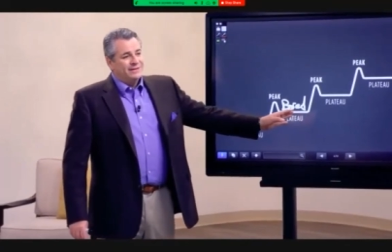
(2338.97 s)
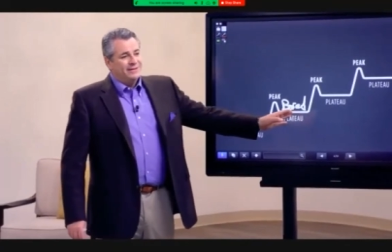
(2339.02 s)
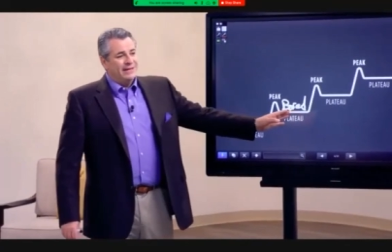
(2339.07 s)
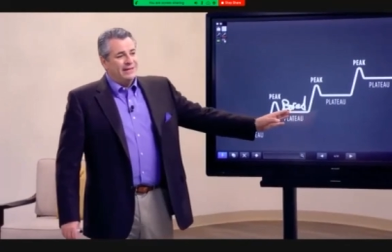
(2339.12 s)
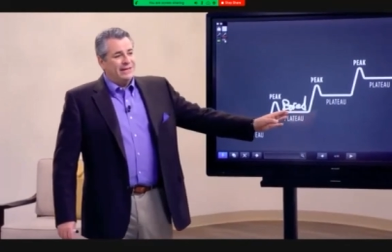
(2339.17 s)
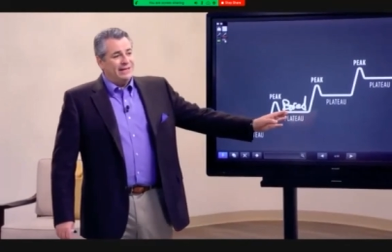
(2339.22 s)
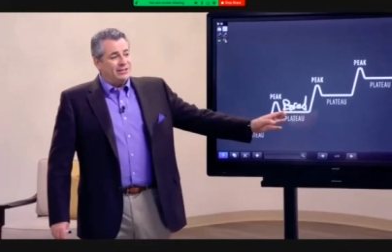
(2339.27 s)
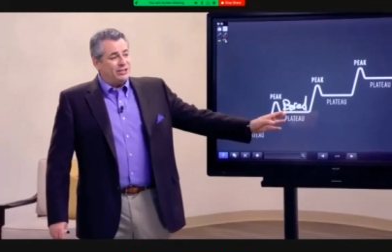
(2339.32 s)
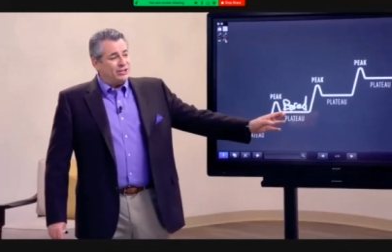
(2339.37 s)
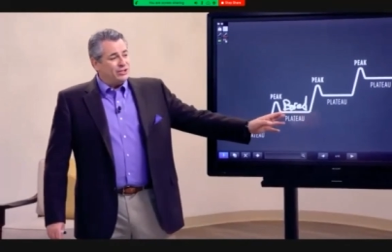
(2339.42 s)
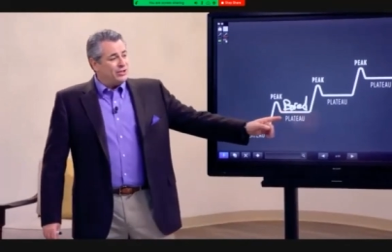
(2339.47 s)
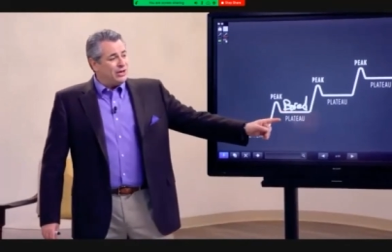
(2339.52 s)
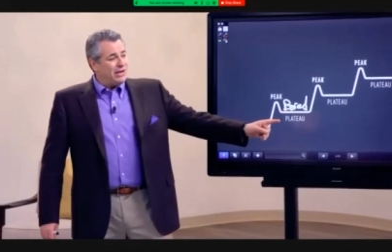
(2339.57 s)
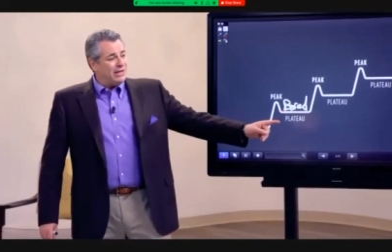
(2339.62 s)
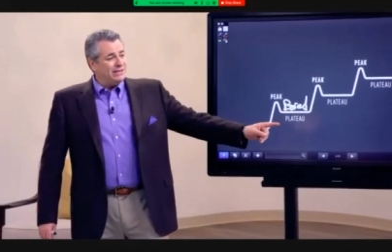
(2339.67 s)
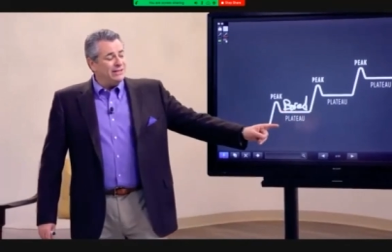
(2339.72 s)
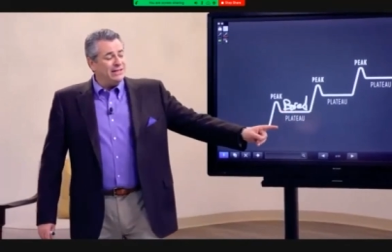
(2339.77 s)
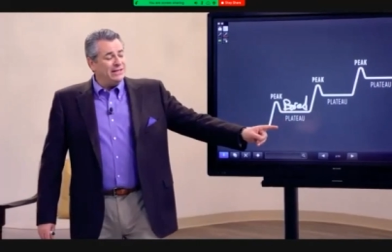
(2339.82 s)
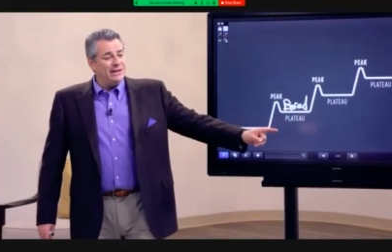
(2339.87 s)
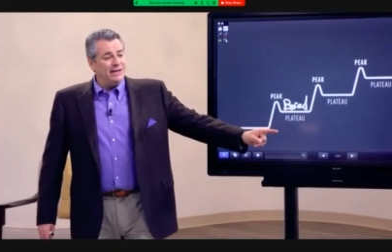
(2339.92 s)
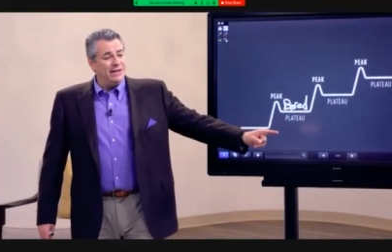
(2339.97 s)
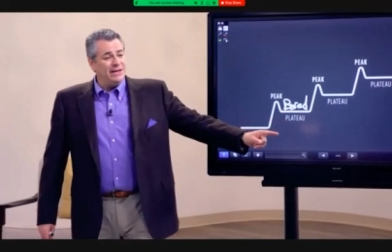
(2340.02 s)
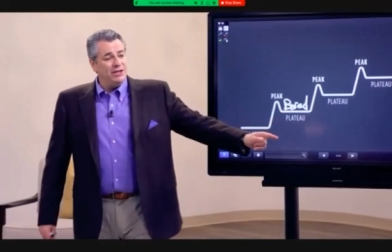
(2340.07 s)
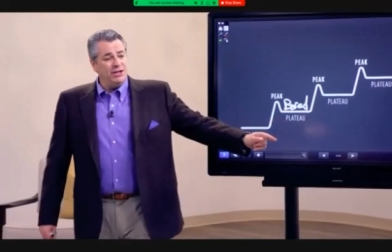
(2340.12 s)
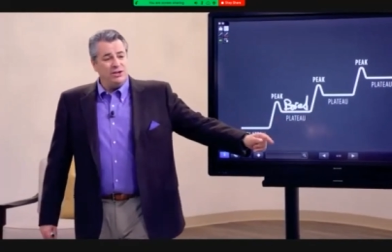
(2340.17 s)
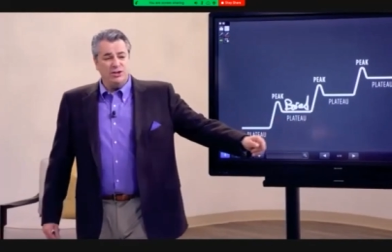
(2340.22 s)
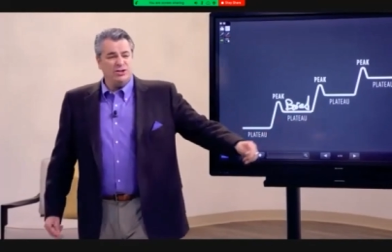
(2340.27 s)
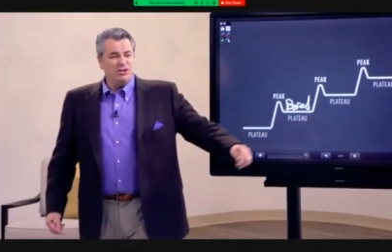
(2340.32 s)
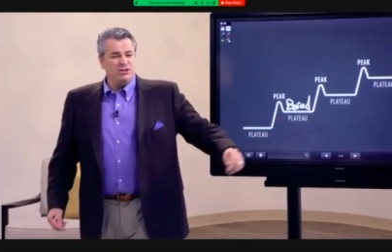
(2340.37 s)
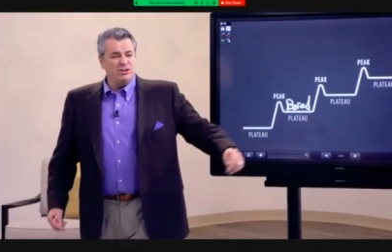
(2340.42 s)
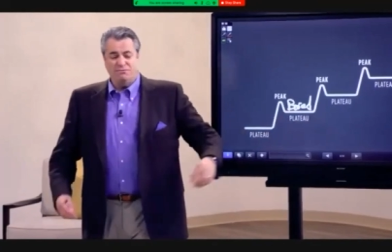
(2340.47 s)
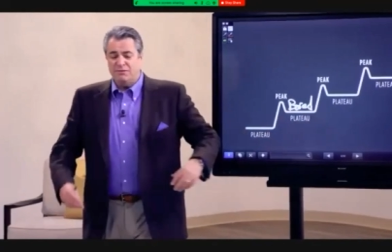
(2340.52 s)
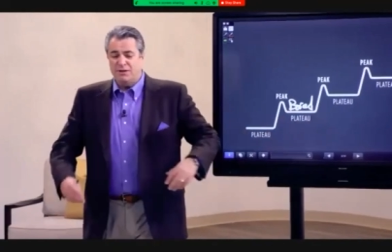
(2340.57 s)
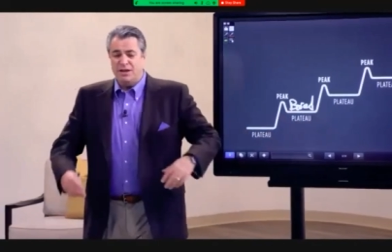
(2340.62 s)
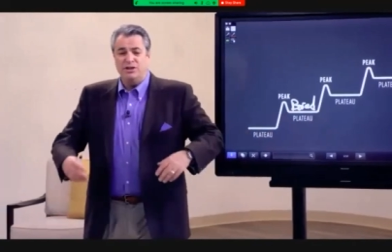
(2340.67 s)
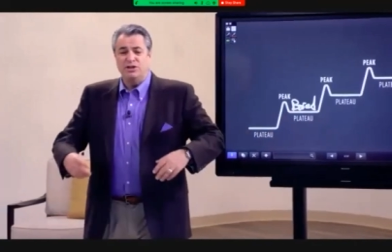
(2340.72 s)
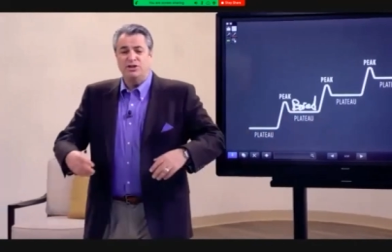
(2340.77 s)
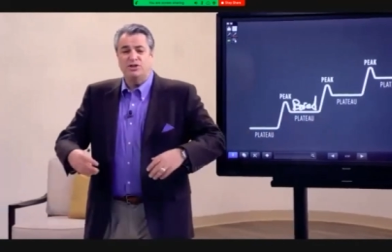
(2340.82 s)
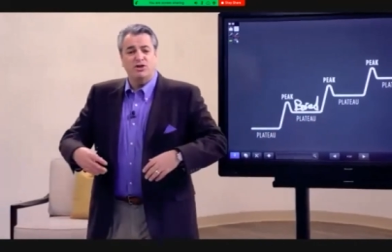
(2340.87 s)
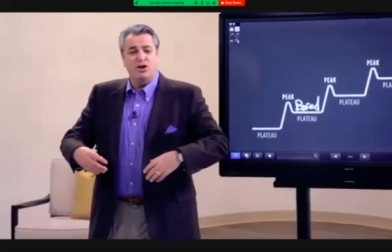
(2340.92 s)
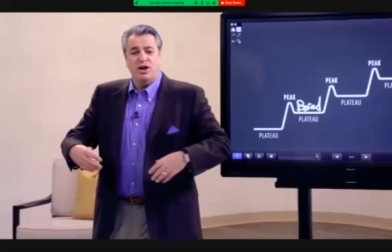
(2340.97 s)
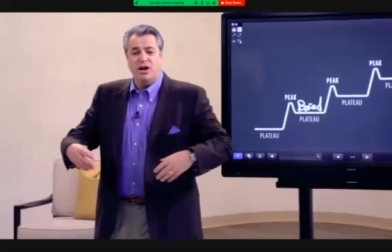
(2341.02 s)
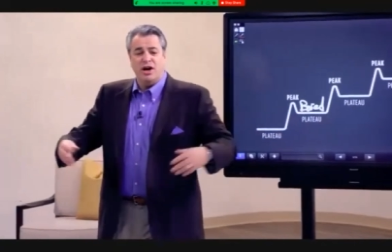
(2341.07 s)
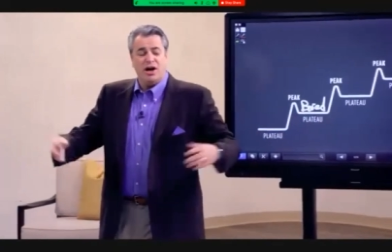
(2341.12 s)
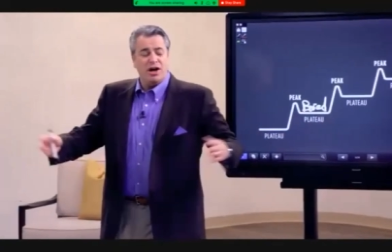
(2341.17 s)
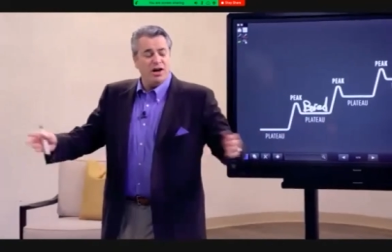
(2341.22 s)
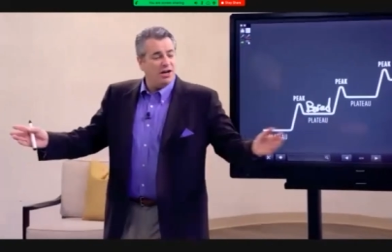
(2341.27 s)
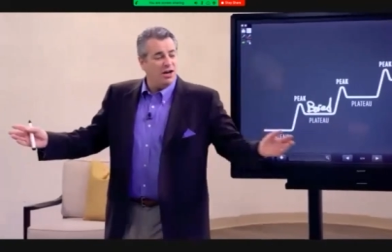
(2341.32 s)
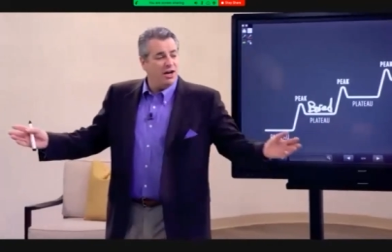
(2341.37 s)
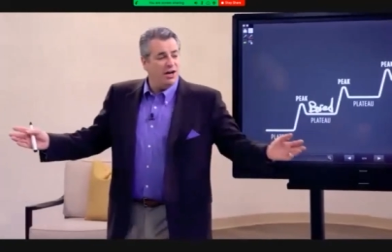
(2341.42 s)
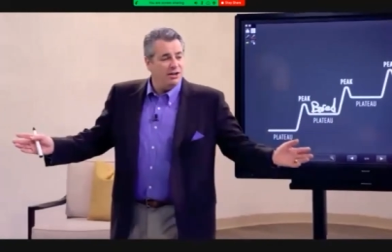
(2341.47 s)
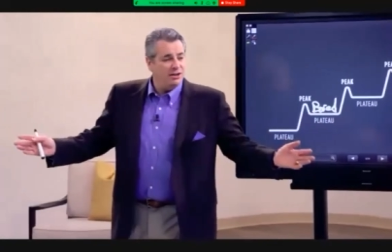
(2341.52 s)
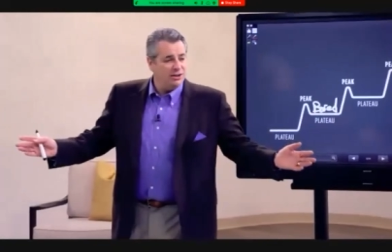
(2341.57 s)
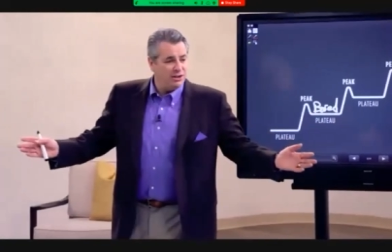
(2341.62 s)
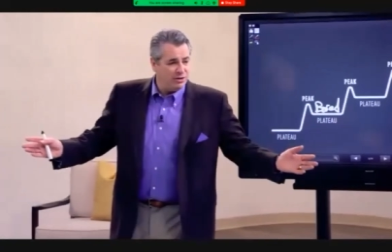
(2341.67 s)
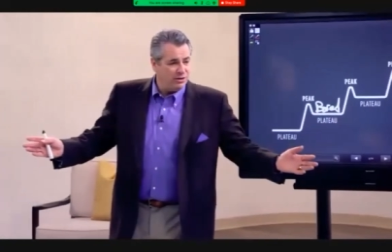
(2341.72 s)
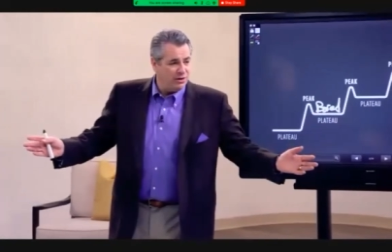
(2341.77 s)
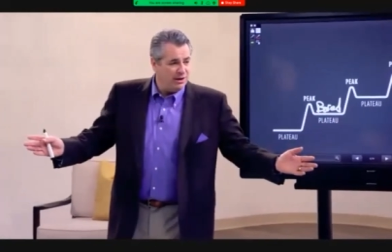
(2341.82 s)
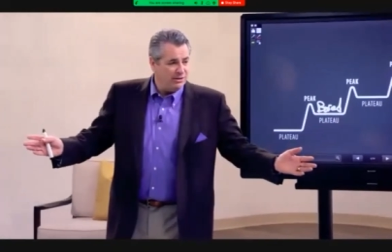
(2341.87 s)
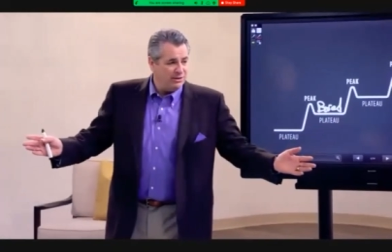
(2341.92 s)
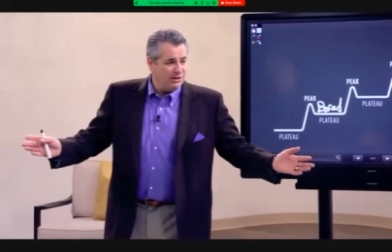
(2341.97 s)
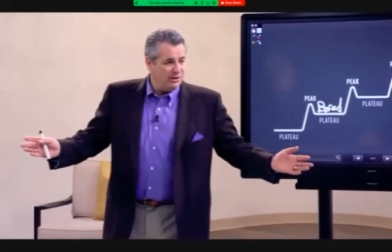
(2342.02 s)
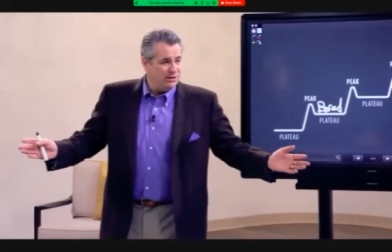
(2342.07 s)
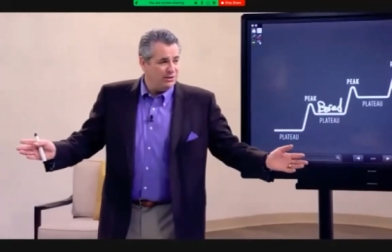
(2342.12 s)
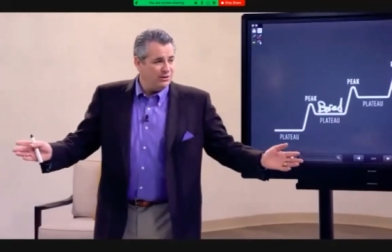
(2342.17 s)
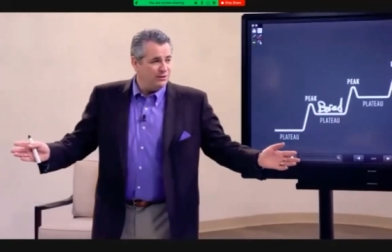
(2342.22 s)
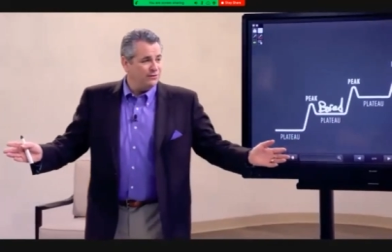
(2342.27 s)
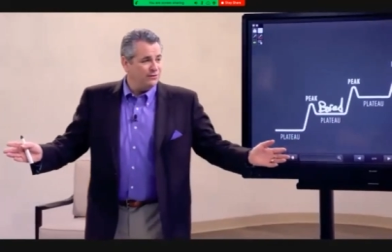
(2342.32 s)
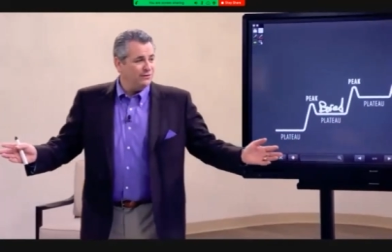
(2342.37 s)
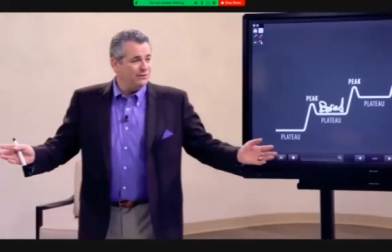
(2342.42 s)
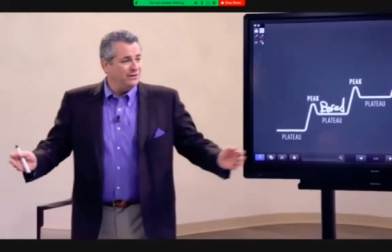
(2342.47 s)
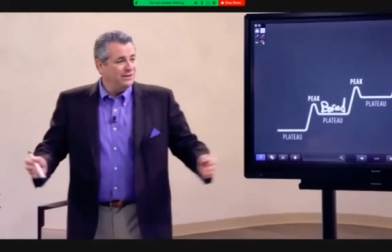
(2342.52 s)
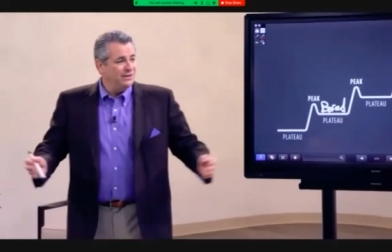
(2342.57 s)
they get distracted, and then they try all kinds of crazy stuff.